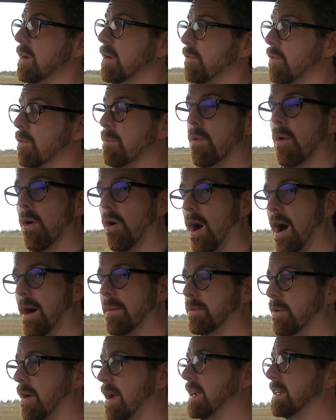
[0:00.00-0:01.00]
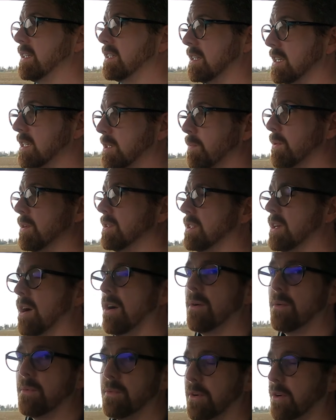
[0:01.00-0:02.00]
for more upgrades to this
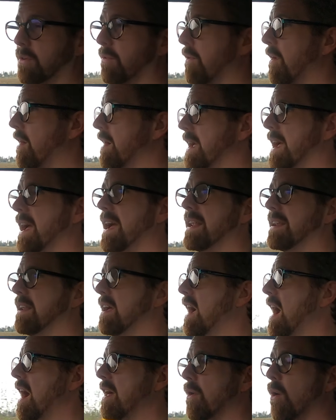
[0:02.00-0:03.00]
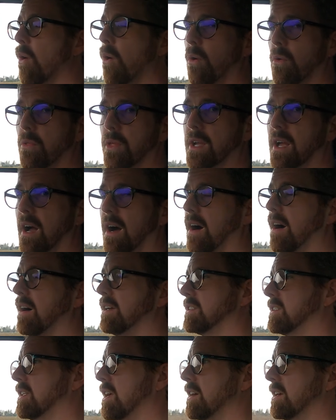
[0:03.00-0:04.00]
Punto, the Cayenne, and all the
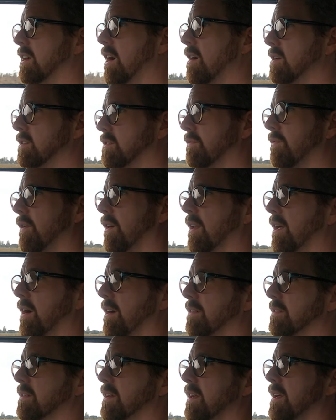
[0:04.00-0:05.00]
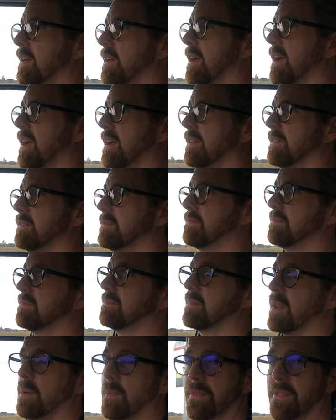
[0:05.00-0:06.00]
cars that are going to follow.
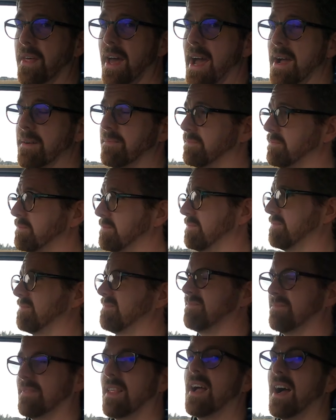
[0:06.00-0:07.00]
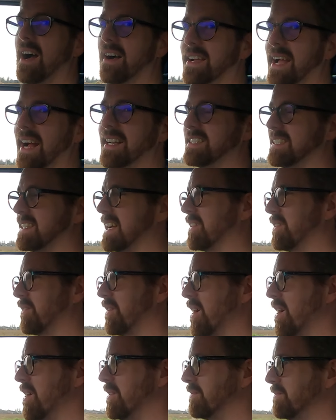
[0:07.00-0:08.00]
And with that, I'll catch you down the
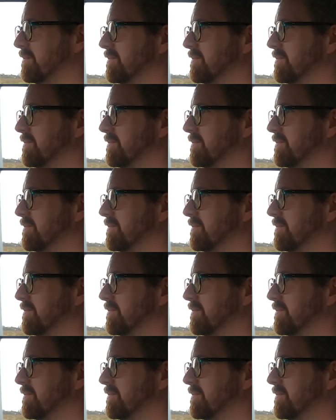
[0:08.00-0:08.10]
road.